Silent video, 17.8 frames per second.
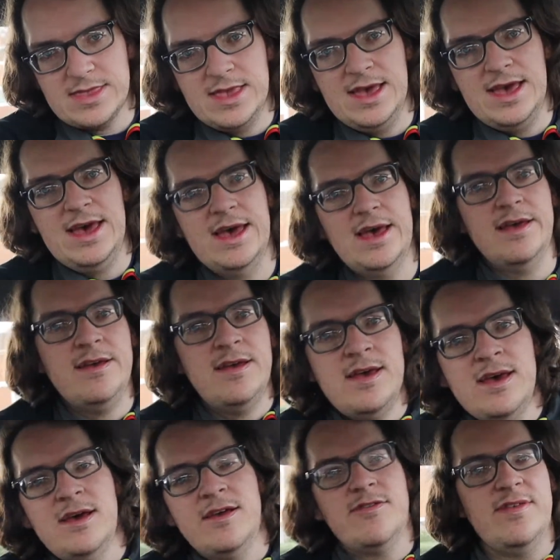
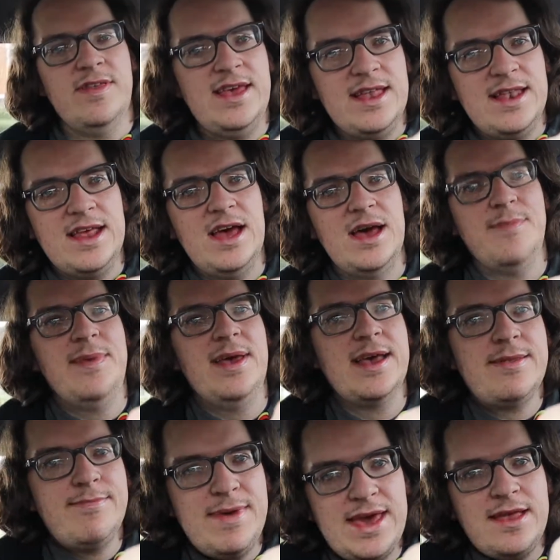uh, so then I'm
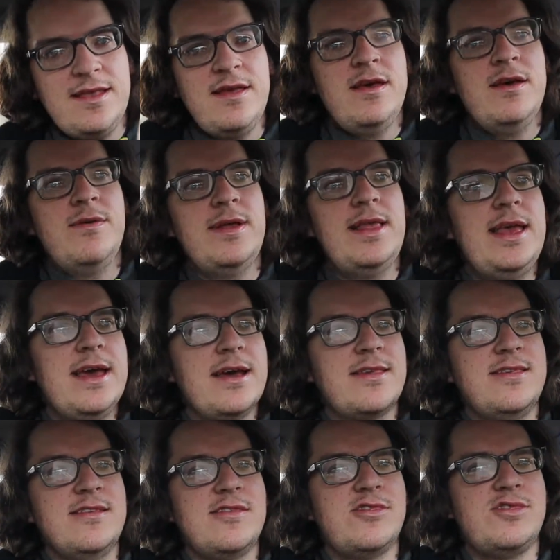like, man, where the
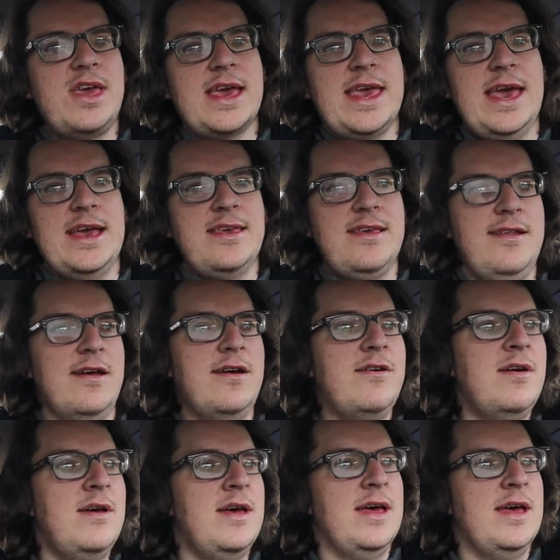heck's this check at, you know?